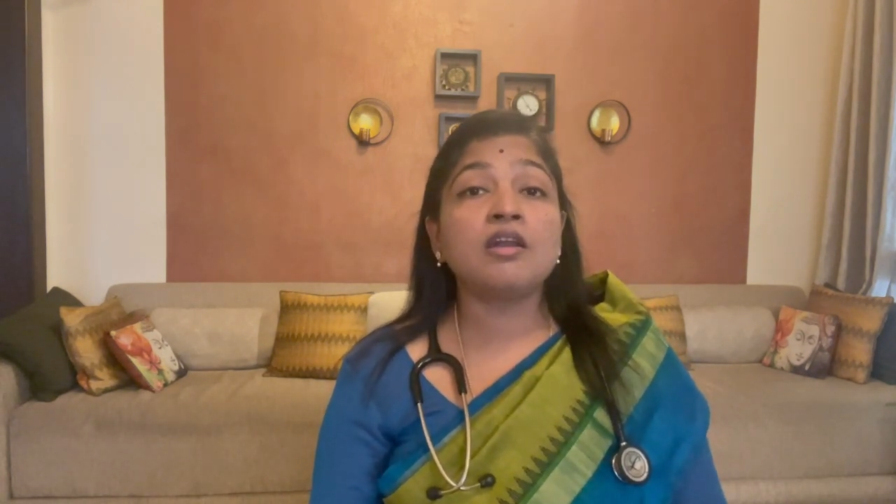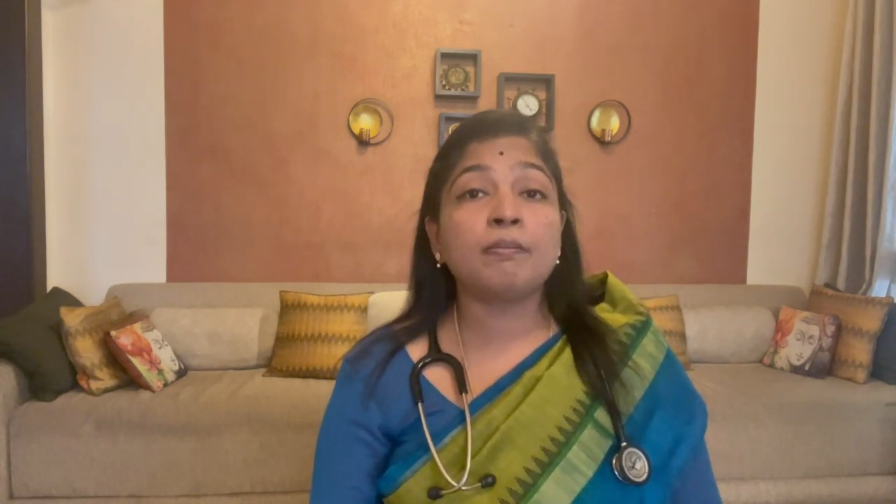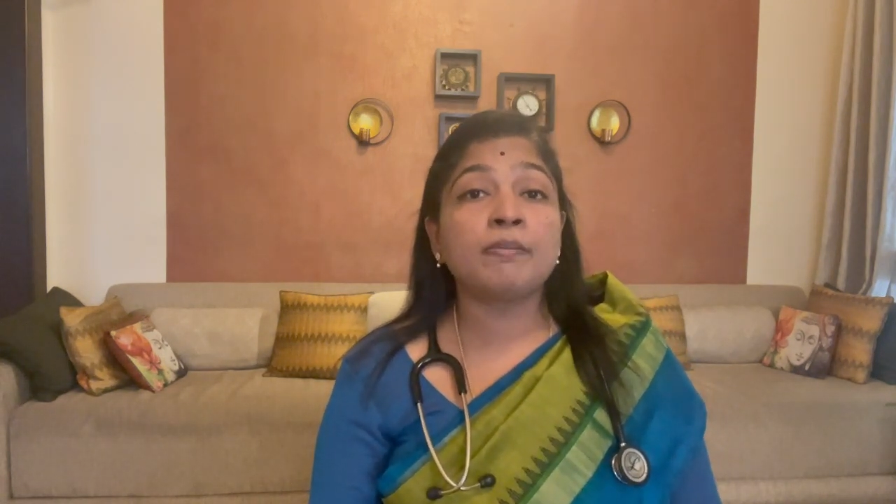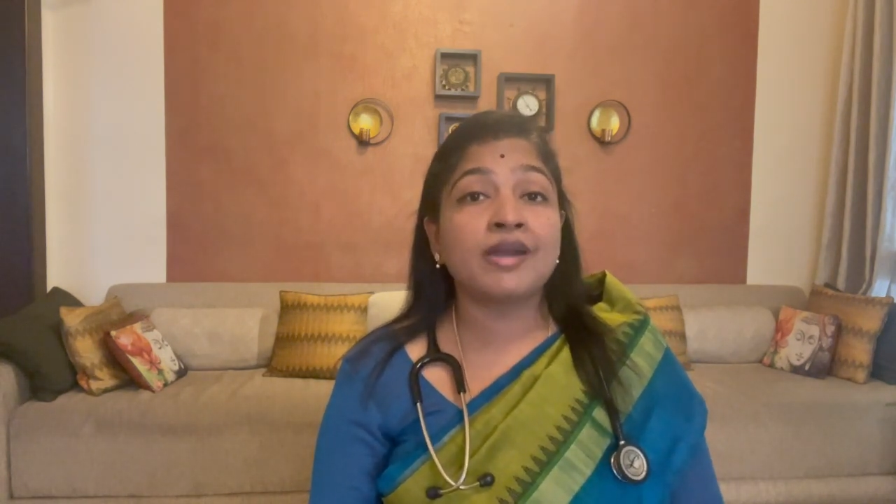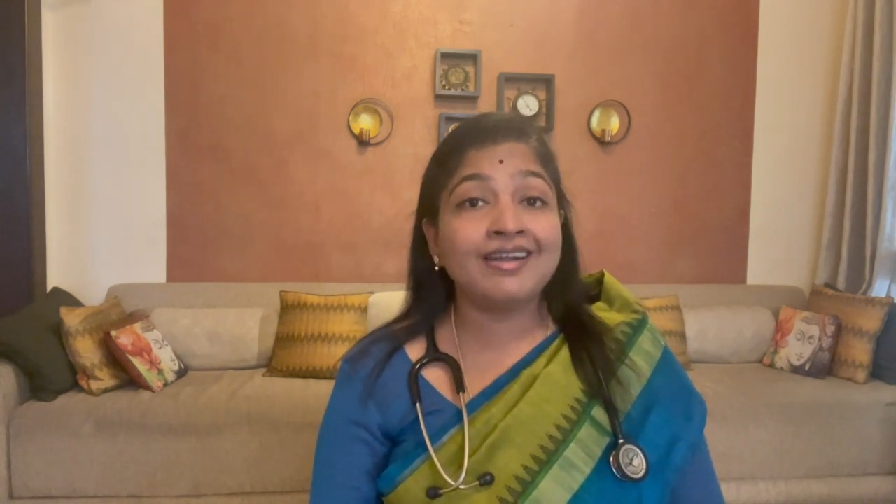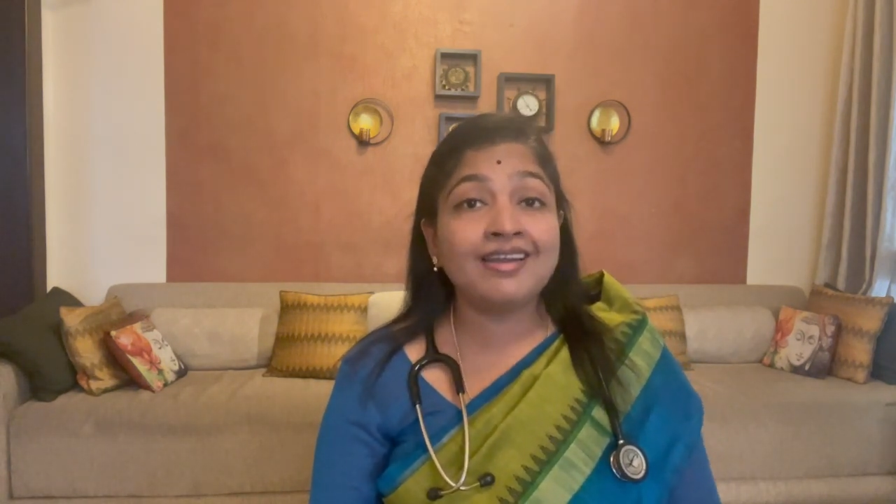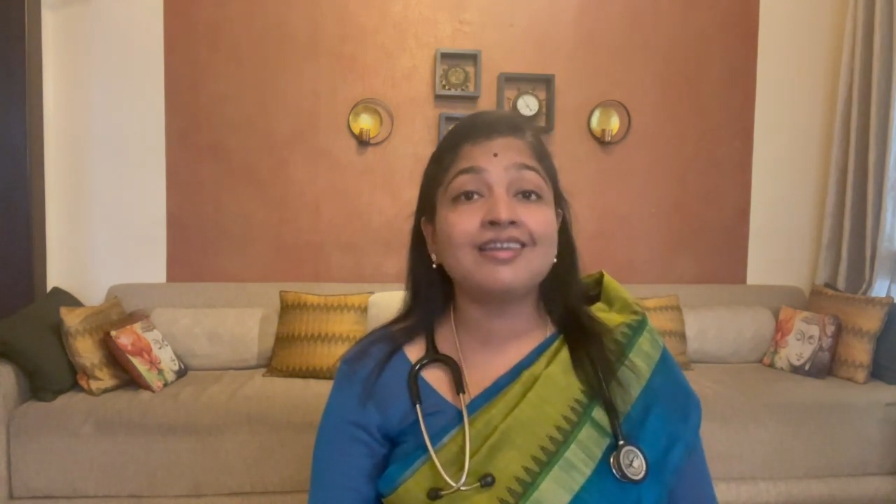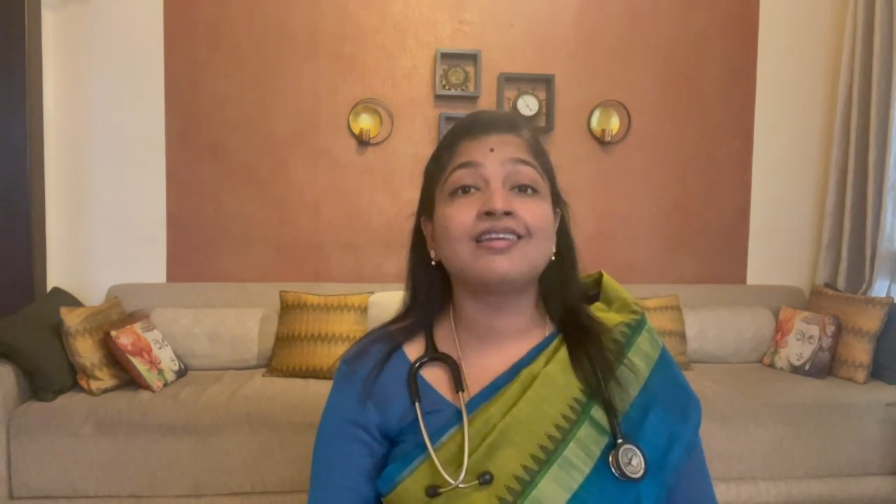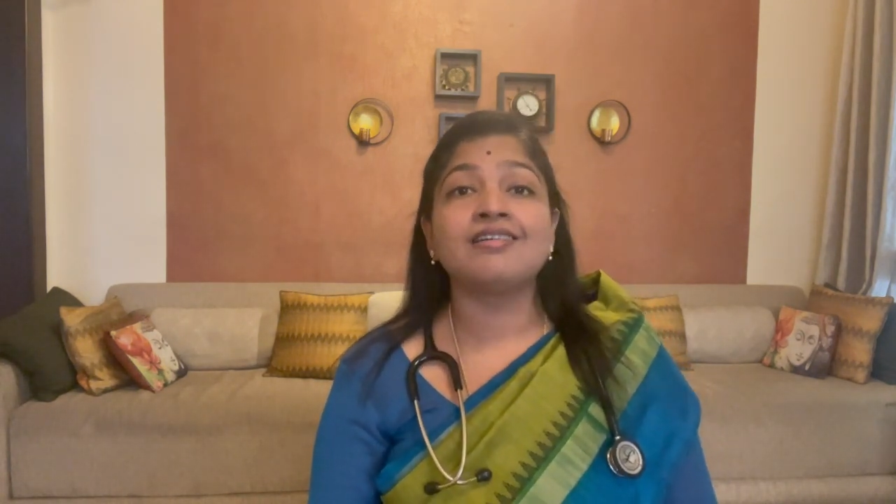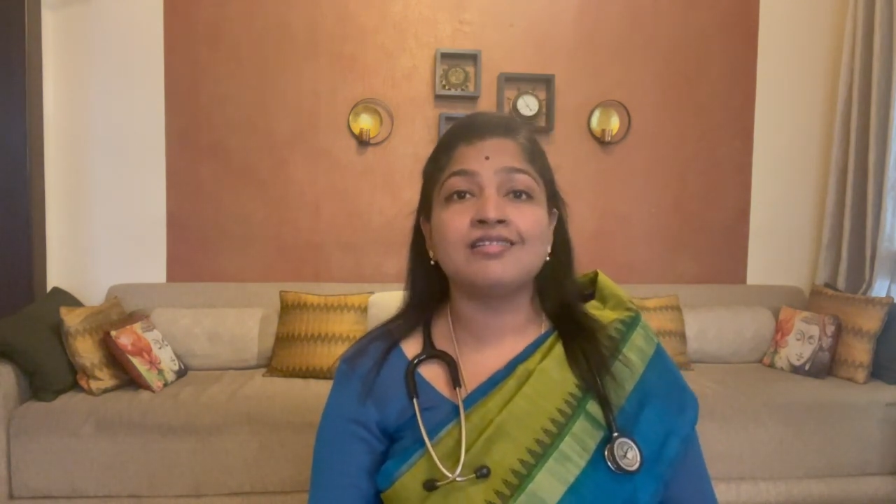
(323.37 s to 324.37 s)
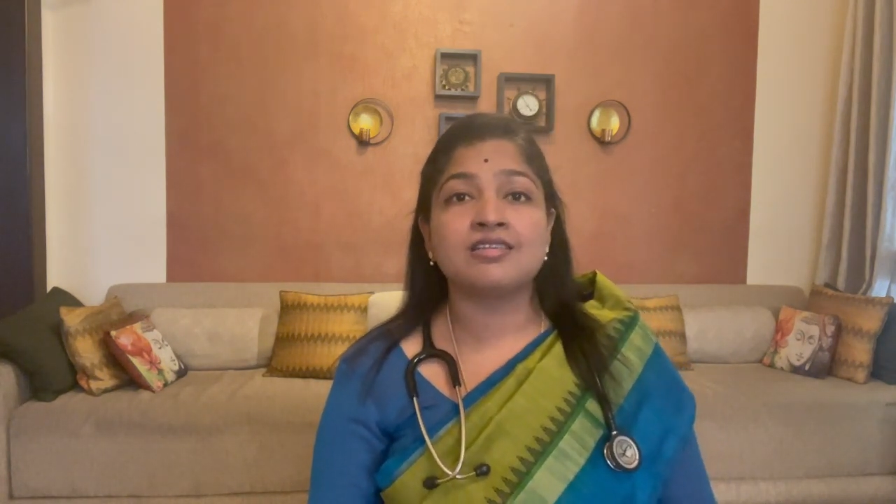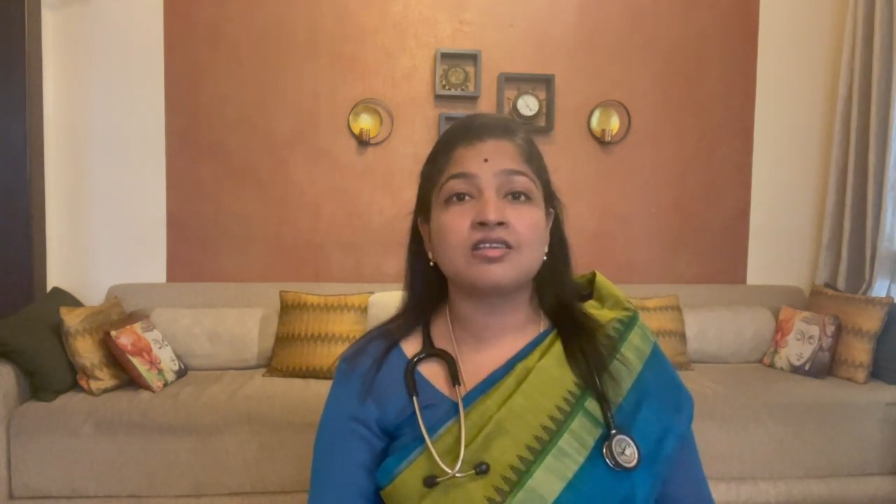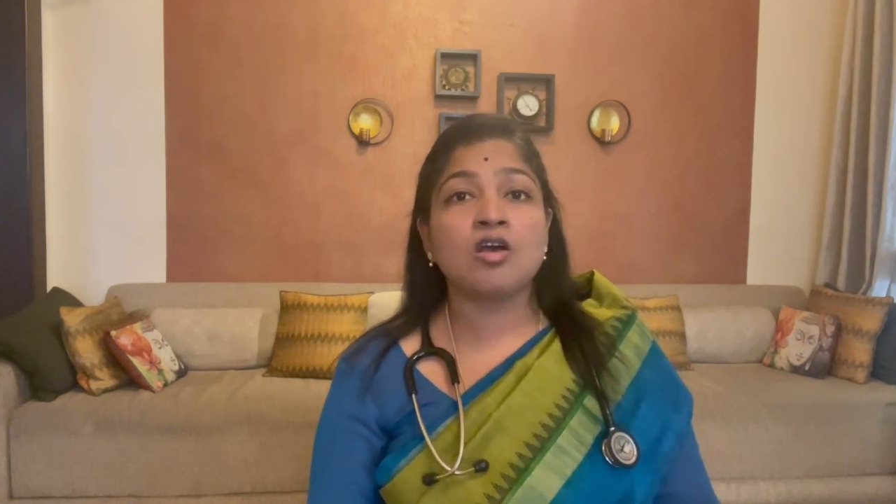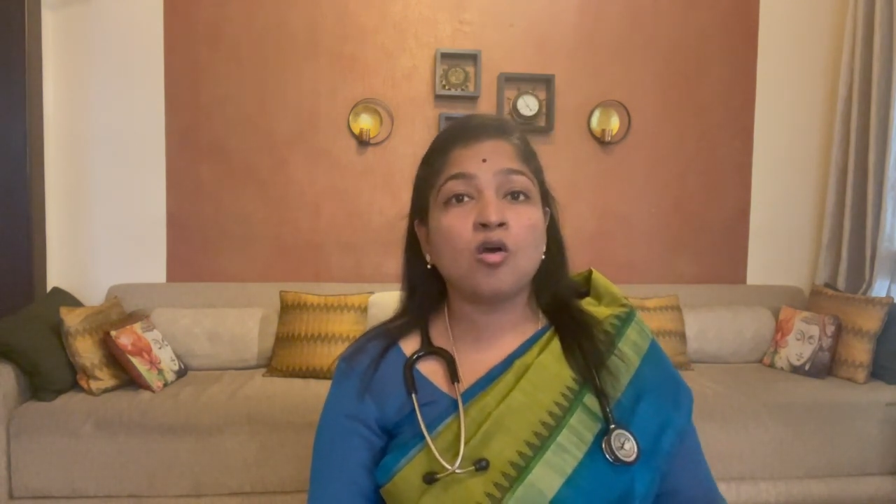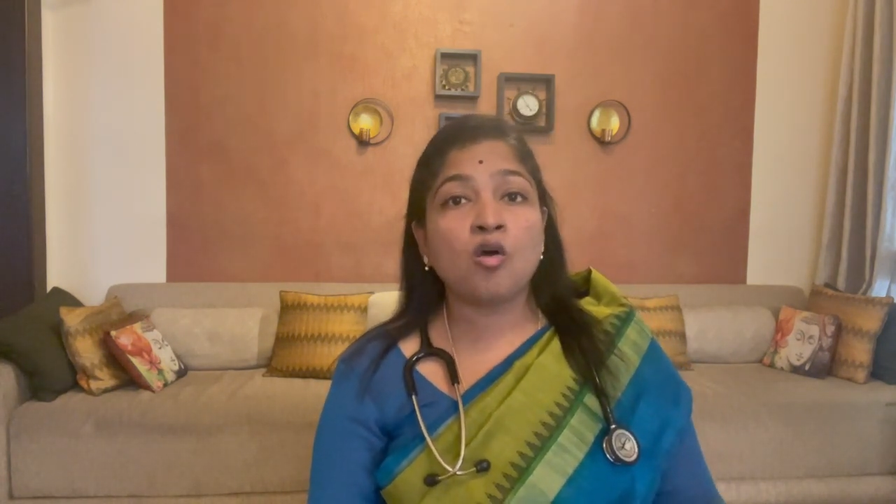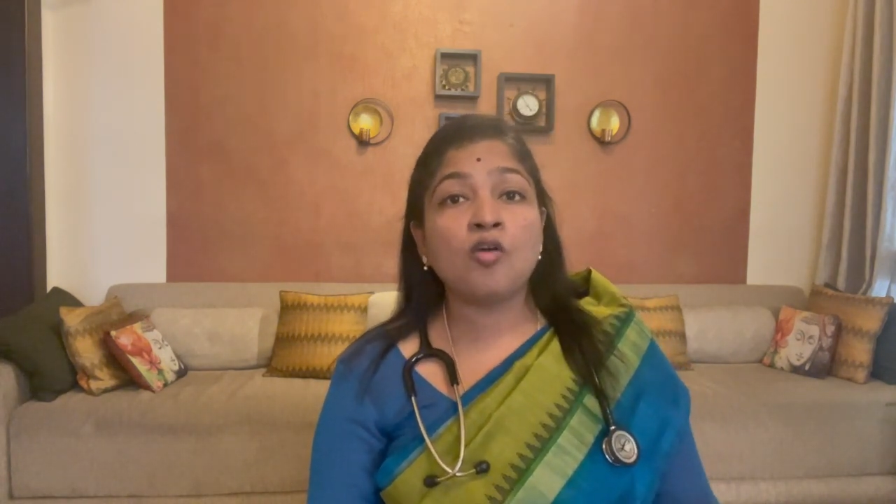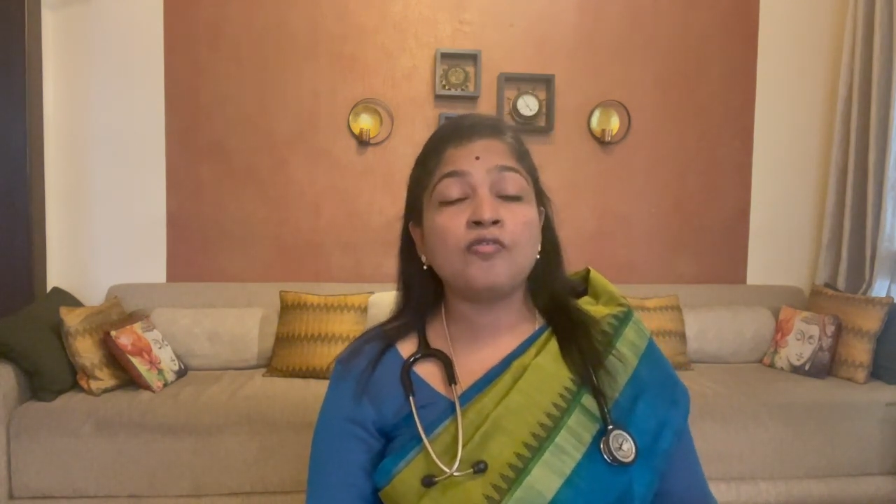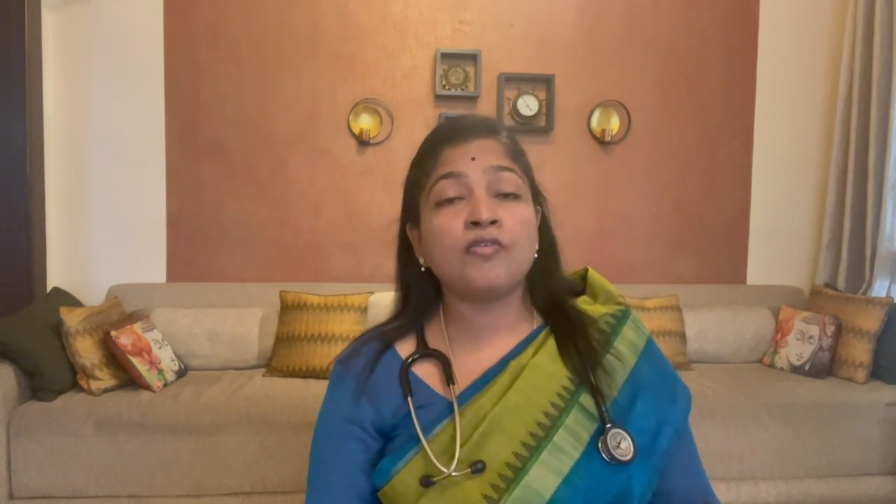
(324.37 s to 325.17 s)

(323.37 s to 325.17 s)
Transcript: predictors of